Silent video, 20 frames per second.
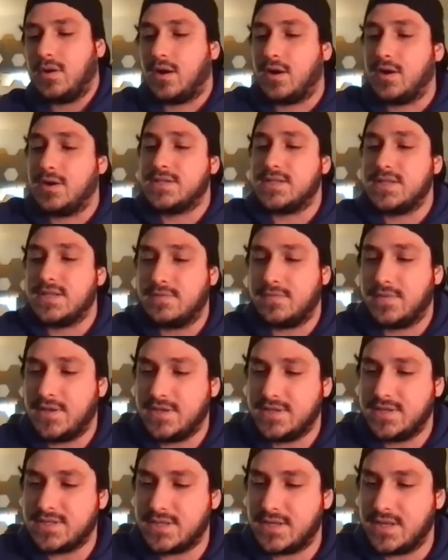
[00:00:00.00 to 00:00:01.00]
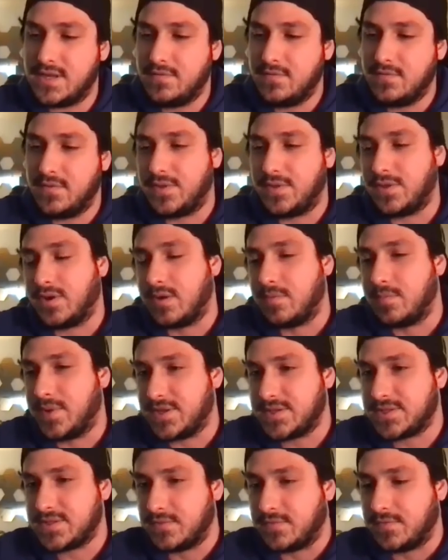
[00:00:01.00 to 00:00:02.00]
our defense, even with our
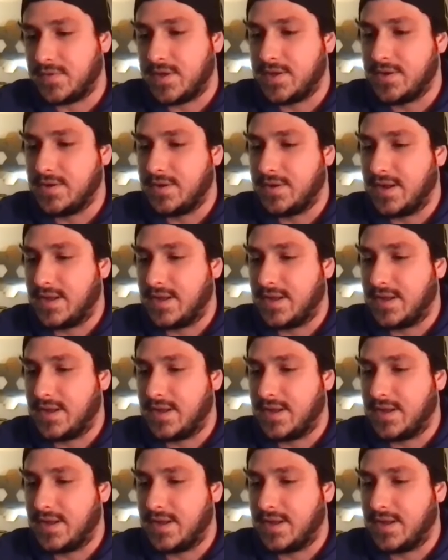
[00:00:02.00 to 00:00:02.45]
best defender,